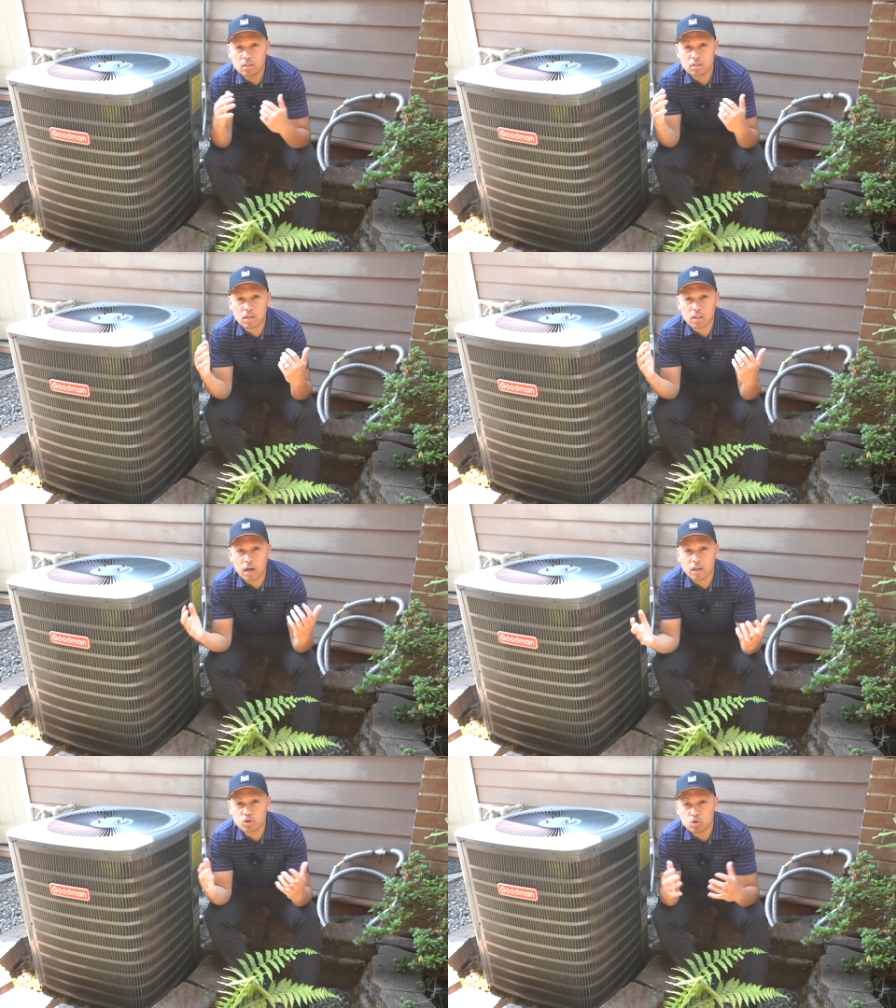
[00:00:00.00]
There's a
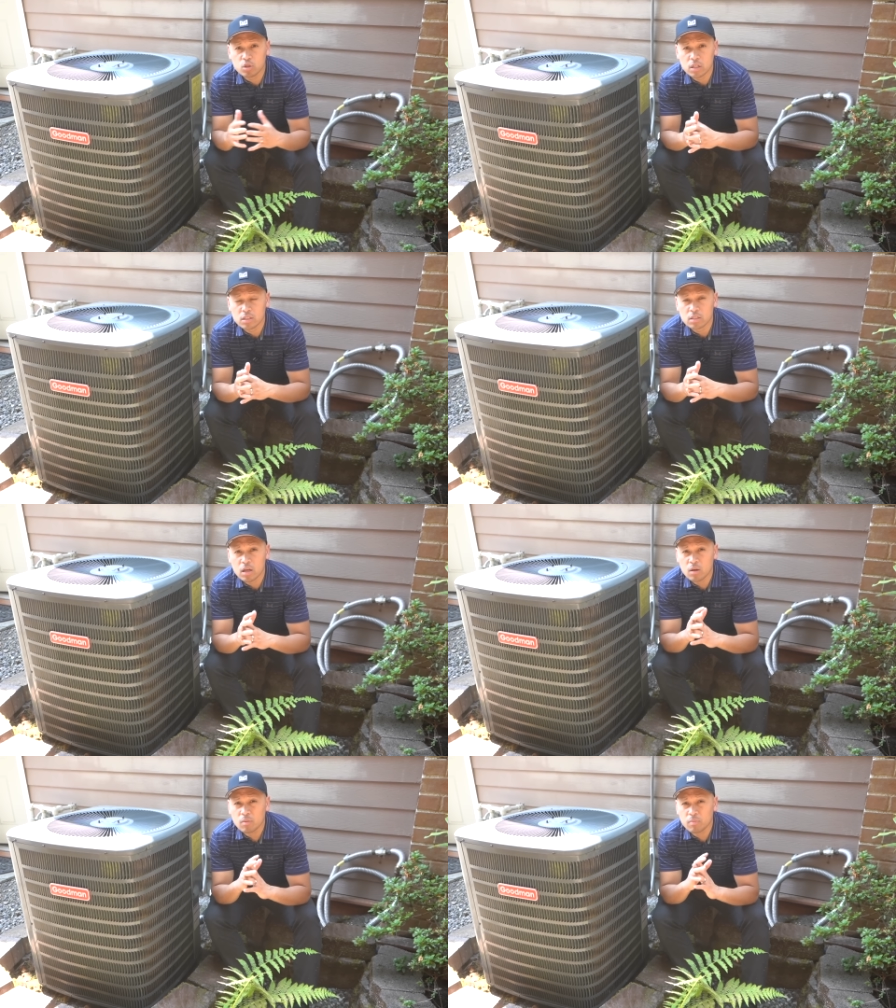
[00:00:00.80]
lot of trees.
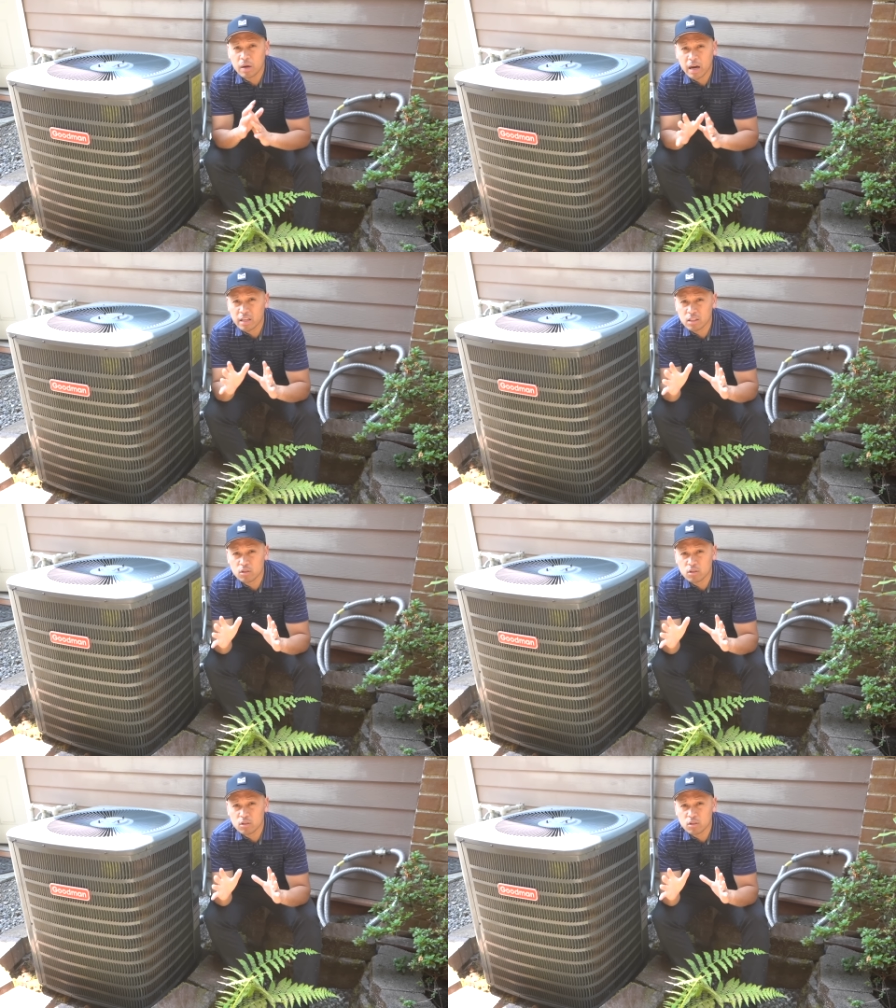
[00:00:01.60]
Pine